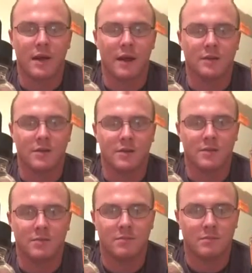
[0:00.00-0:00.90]
I've
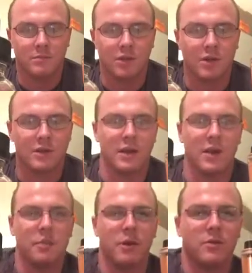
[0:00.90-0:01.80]
just to
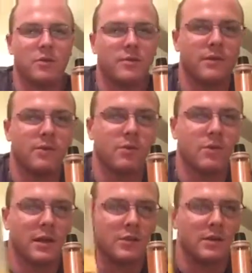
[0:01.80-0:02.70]
help out with the
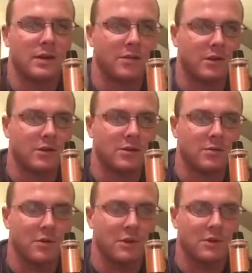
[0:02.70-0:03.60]
review, that's why I've done
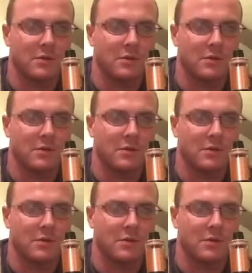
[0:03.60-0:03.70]
so much.